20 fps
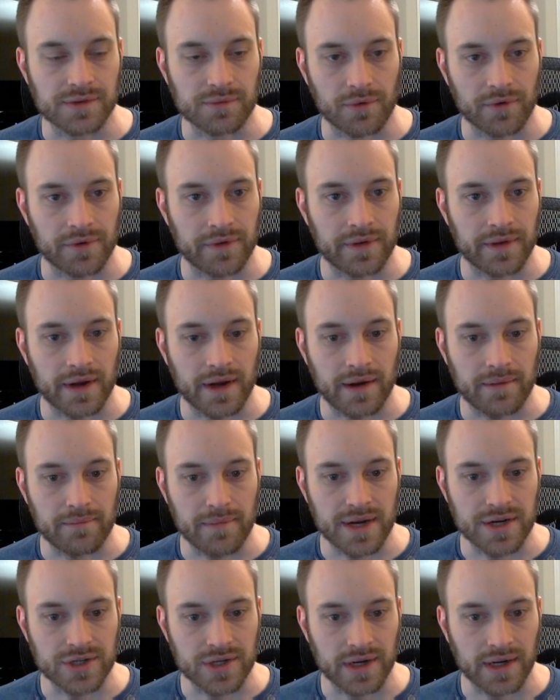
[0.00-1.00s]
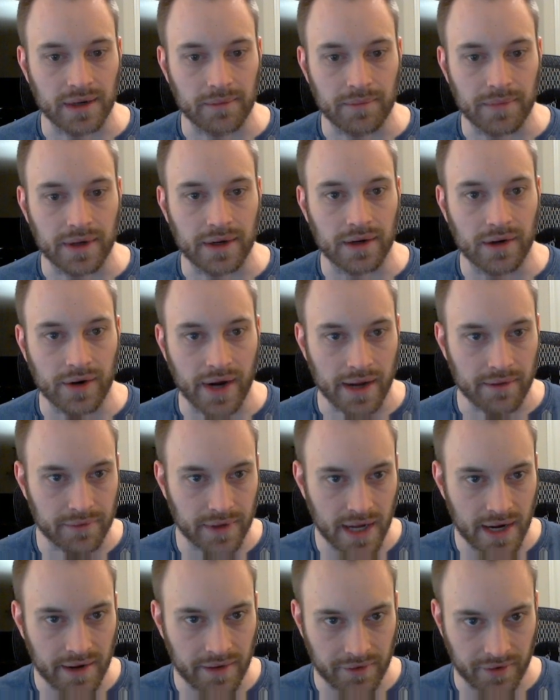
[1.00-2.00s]
worth uh, mentioning, but okay,
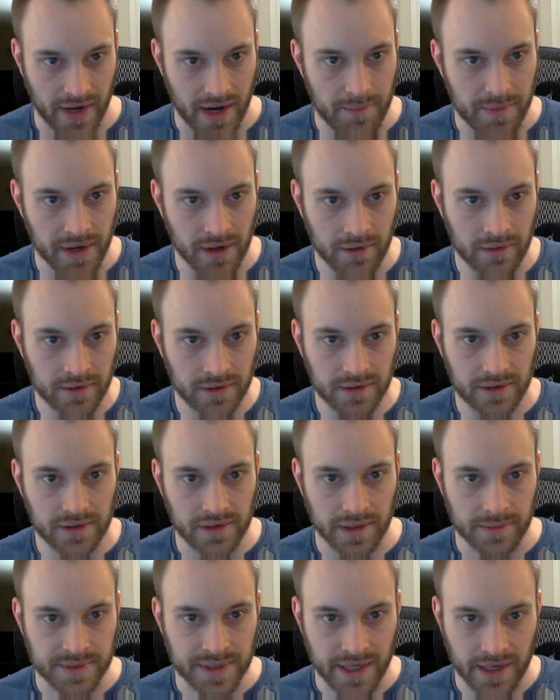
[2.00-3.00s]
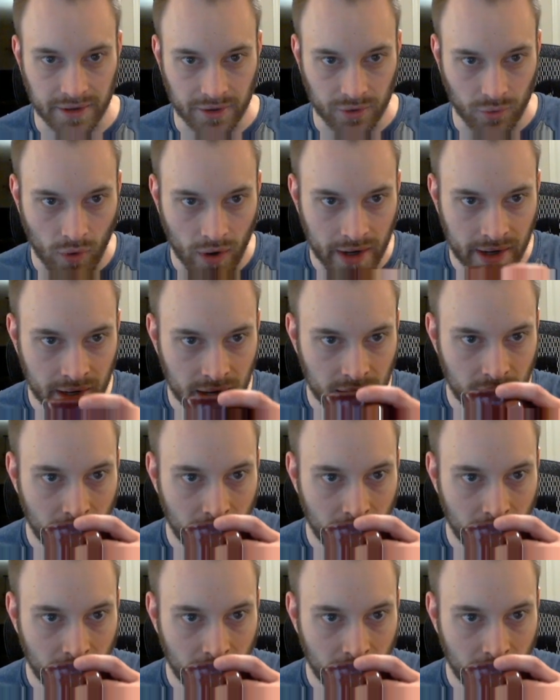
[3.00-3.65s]
we got another game here. Klimt Killer one.